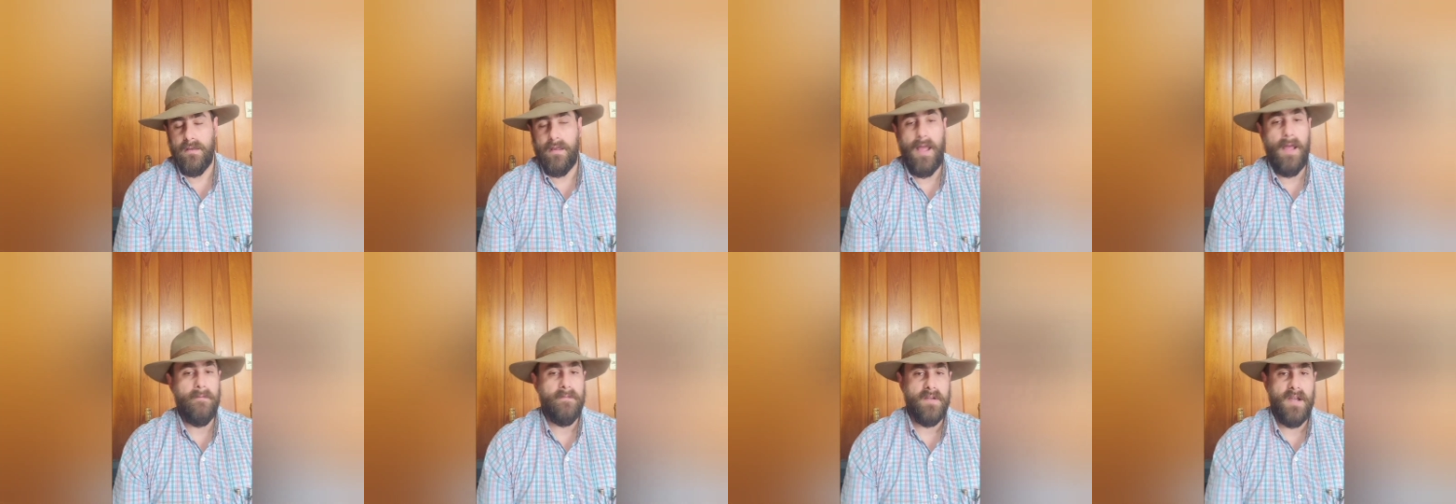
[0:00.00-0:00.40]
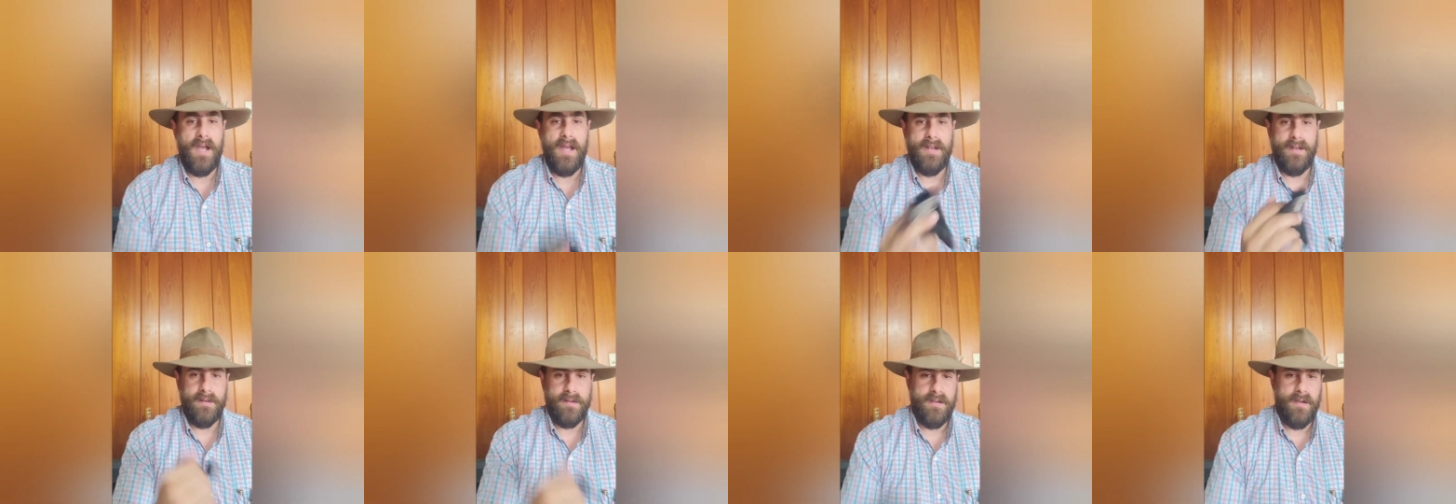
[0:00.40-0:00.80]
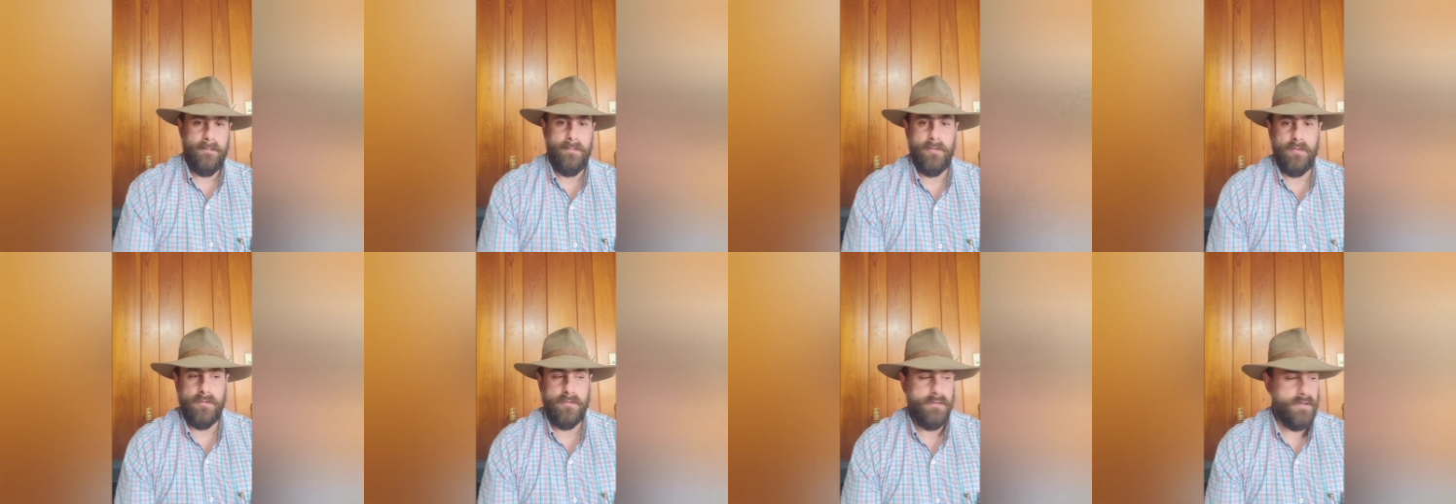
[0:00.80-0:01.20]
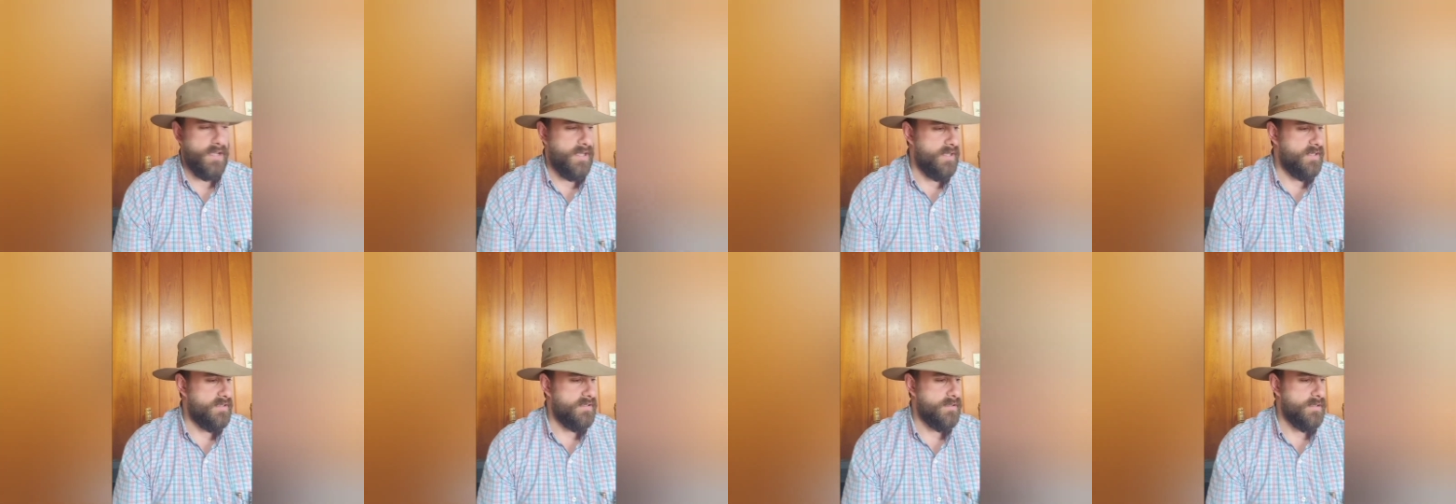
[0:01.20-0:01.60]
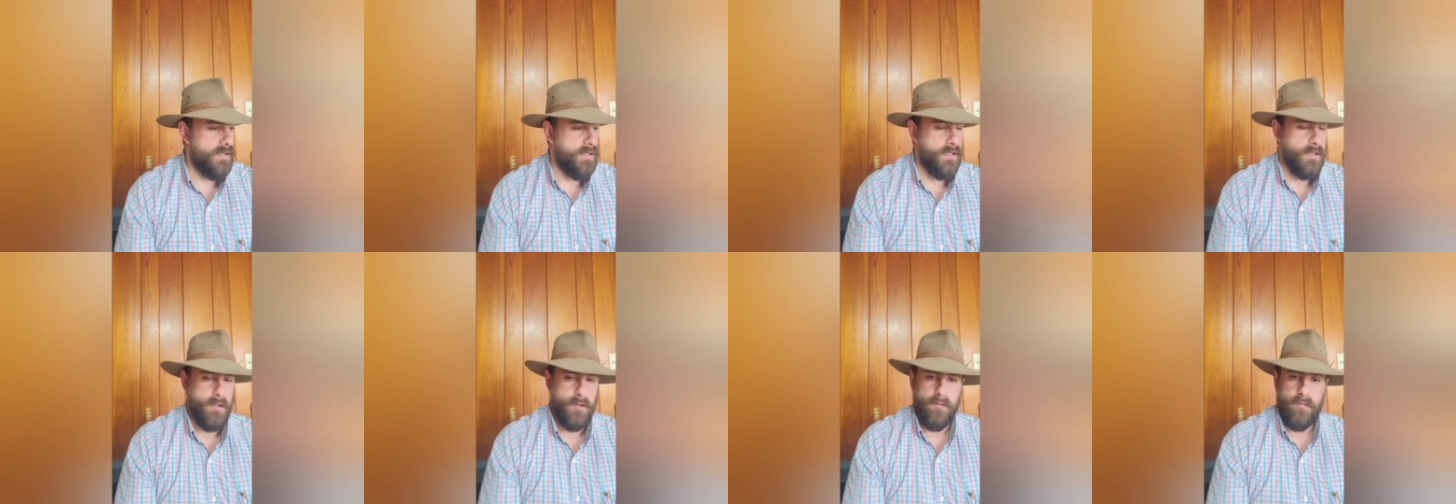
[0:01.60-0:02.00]
I've got a couple
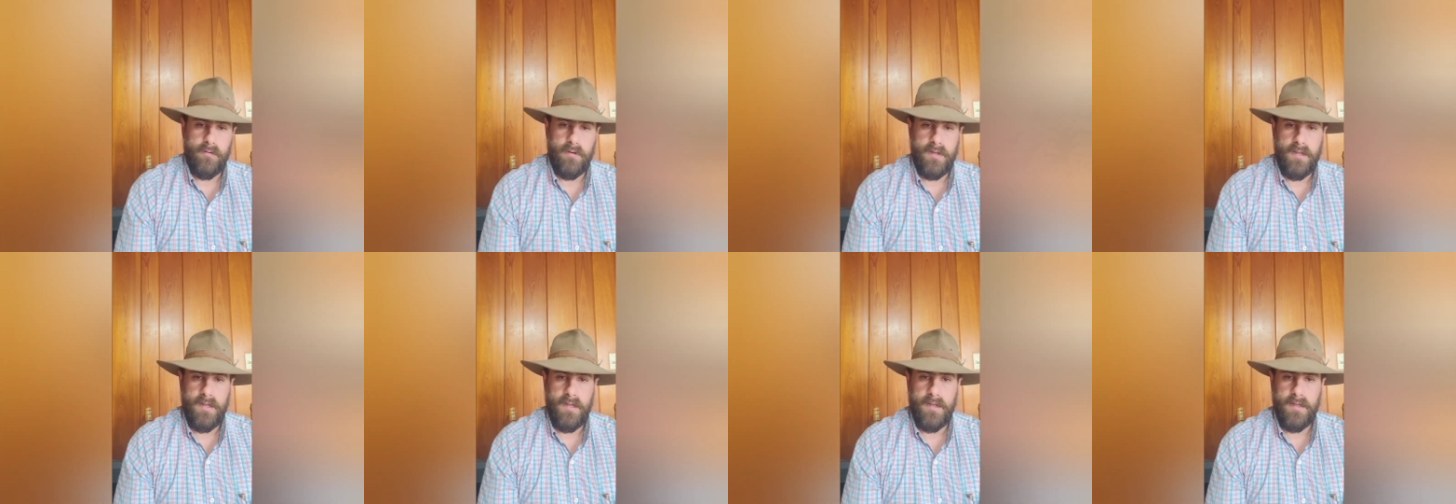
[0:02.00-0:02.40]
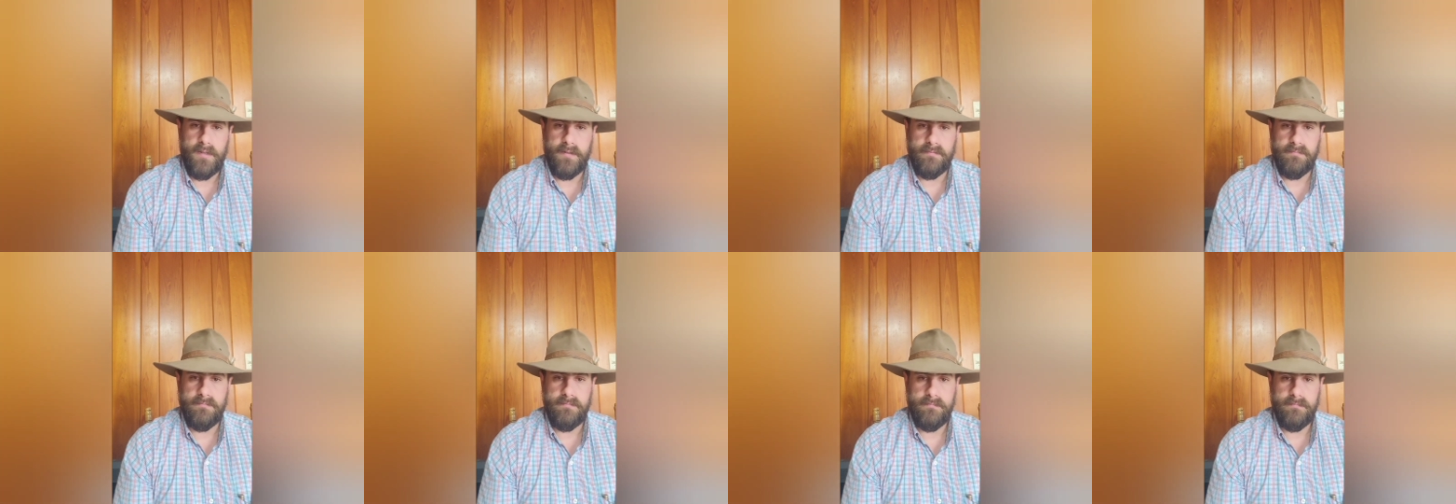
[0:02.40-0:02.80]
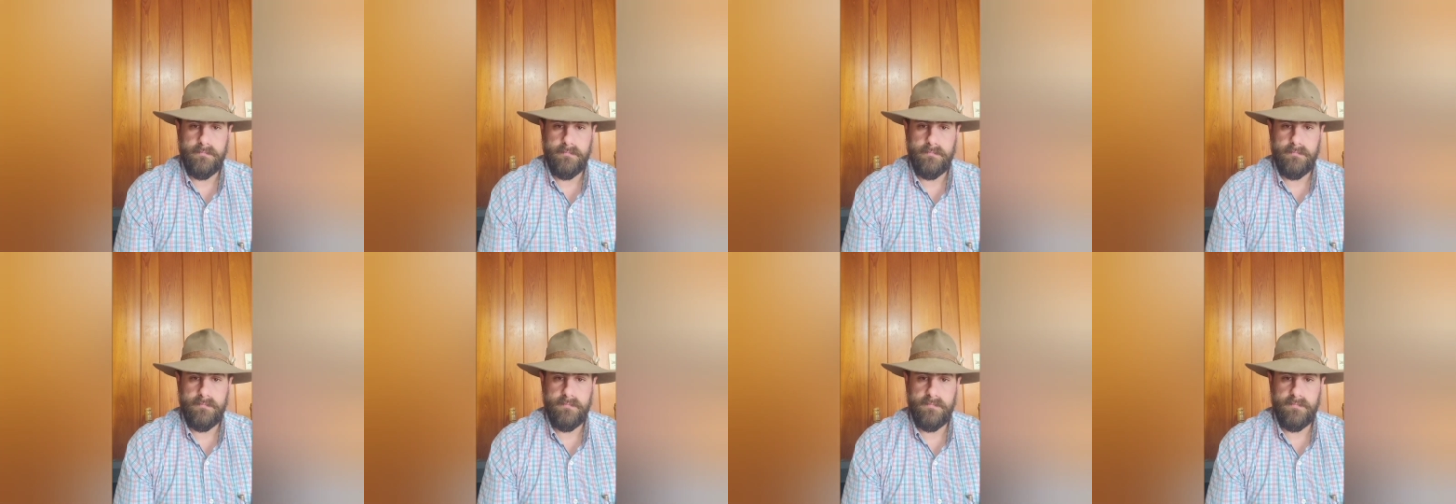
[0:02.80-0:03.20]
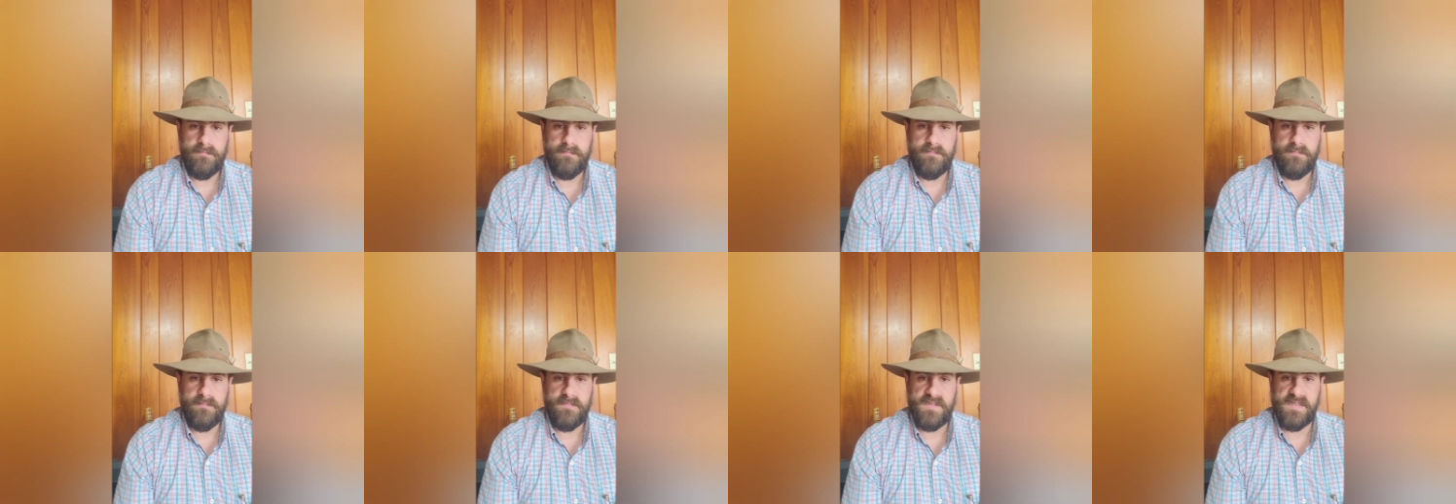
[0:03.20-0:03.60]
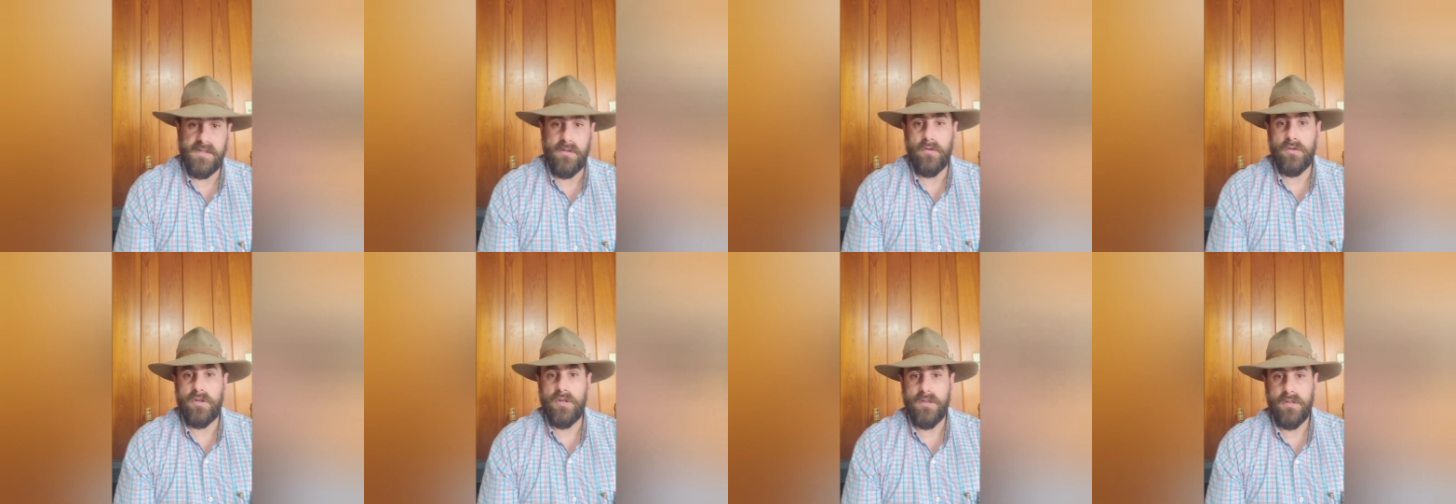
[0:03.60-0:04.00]
uh, uh,
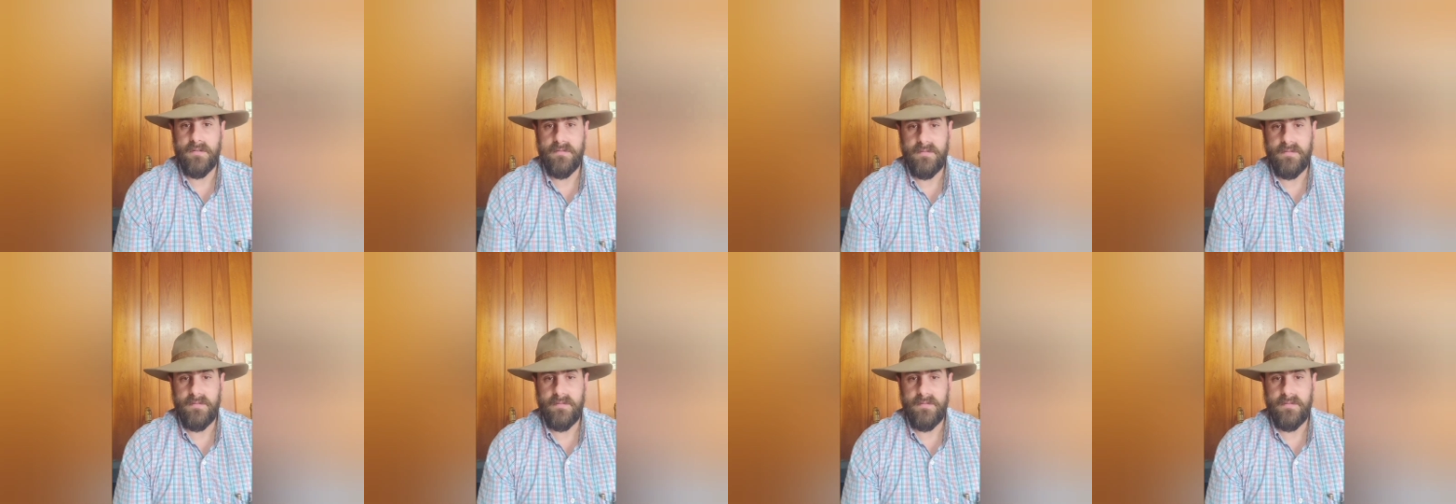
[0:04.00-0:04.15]
silk